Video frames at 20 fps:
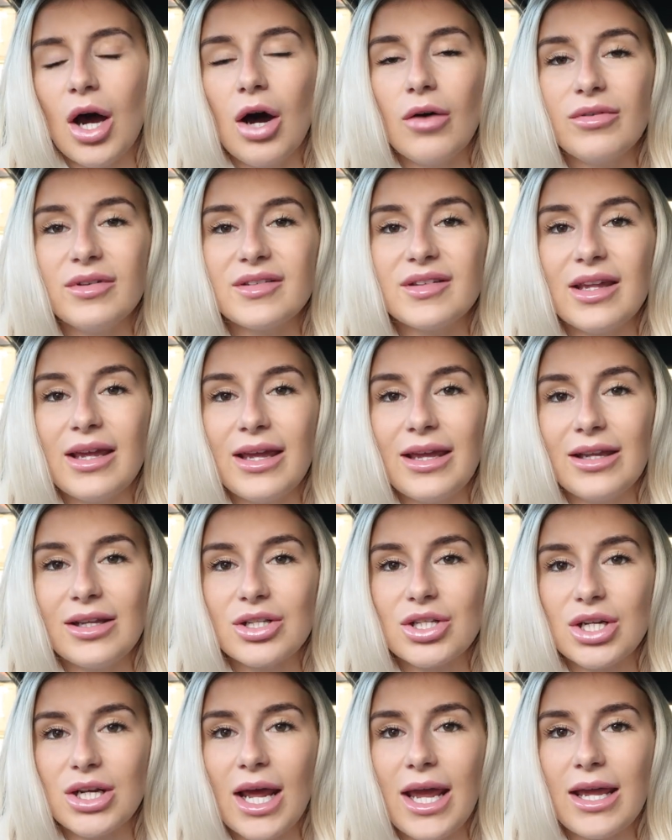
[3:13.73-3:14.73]
Obviously,
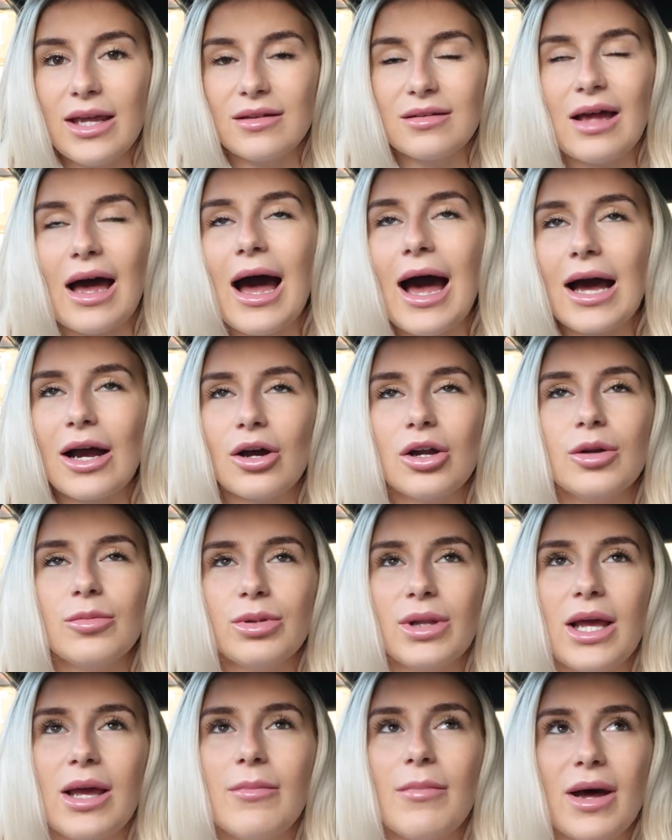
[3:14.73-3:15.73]
genetics are going to
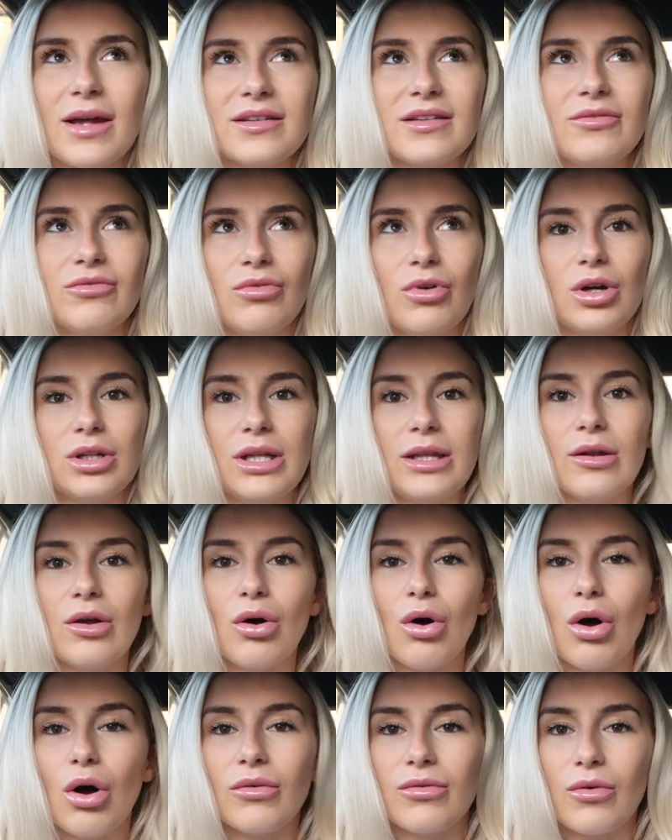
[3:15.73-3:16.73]
play a massive role in
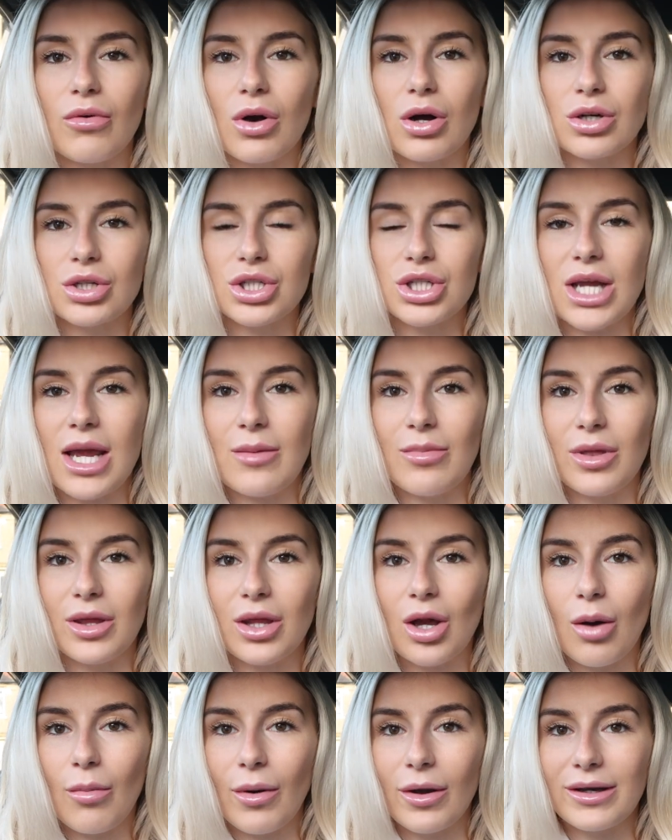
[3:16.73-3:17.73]
the overall shape
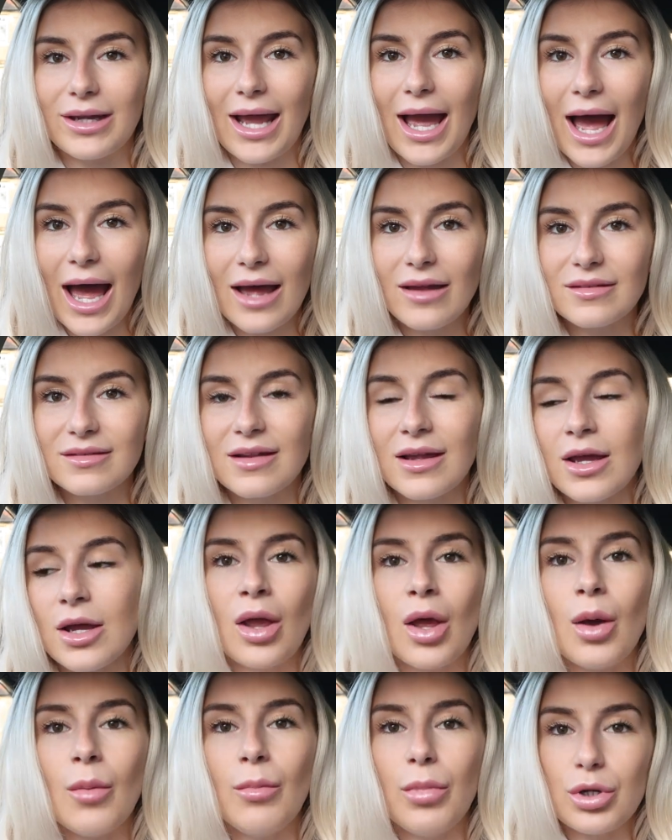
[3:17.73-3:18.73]
that your body has,
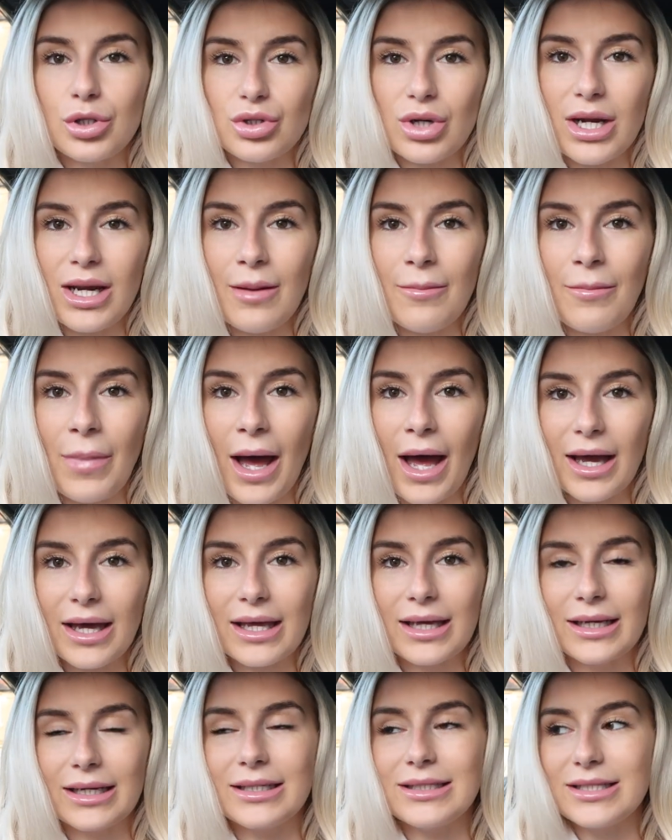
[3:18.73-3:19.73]
but training
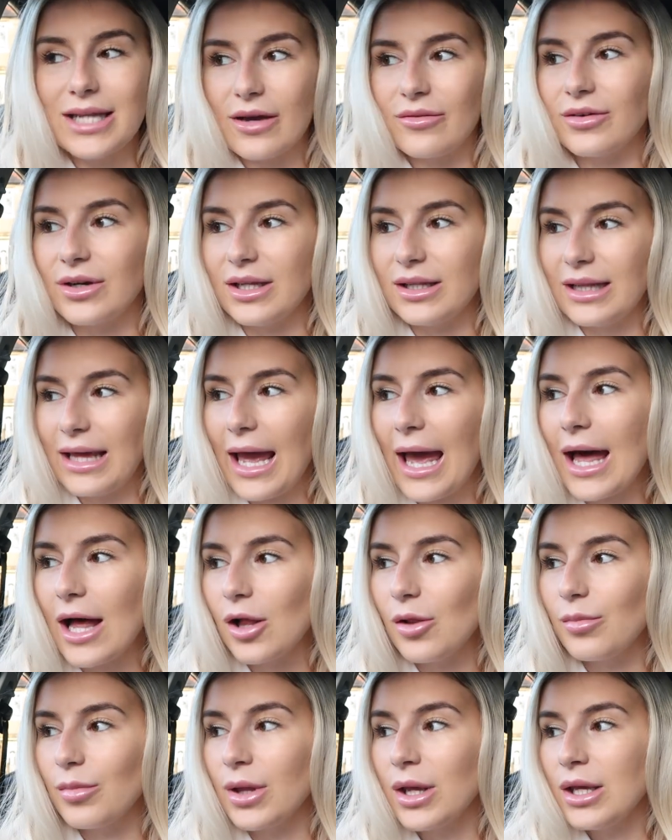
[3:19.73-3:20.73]
back can definitely
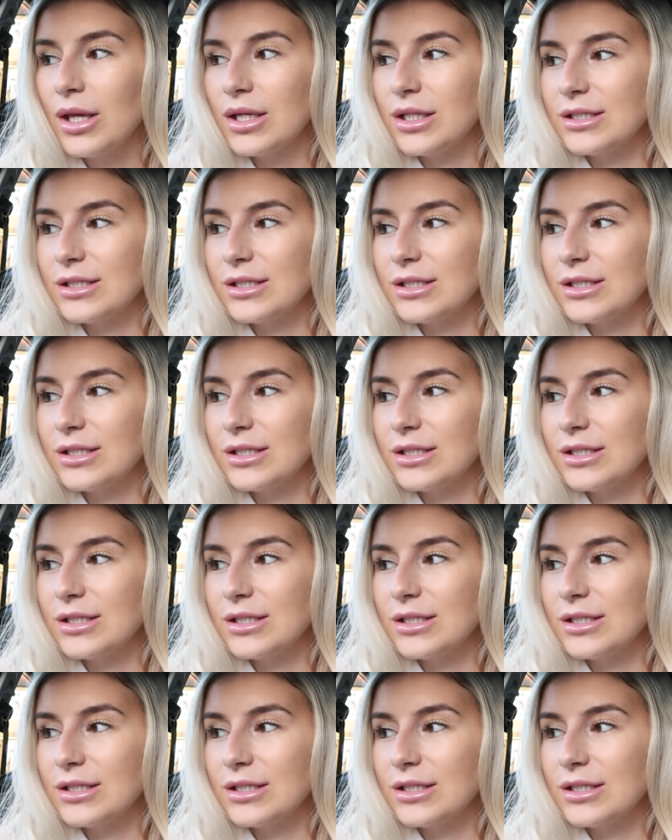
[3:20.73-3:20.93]
help.